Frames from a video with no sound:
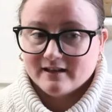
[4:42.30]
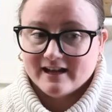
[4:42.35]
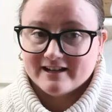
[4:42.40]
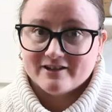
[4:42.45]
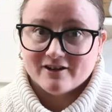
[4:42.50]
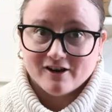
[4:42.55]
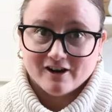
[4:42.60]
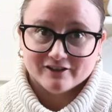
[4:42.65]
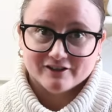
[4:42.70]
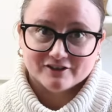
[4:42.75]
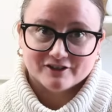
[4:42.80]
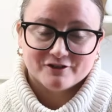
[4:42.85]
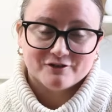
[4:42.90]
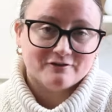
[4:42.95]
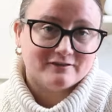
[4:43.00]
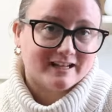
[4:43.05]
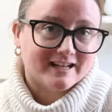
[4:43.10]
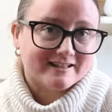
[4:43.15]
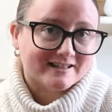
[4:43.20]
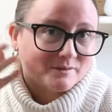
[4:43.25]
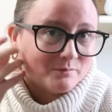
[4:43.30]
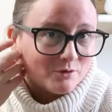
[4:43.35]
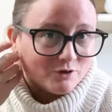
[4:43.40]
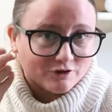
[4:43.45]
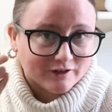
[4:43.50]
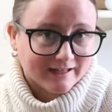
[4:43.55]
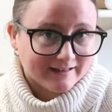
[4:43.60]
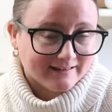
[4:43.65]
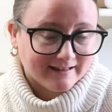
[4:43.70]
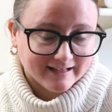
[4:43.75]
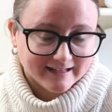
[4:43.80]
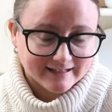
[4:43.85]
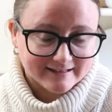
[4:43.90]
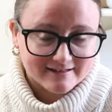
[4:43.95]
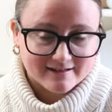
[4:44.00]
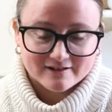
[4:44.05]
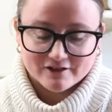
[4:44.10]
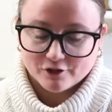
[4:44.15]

a toddler who likes to pull at things.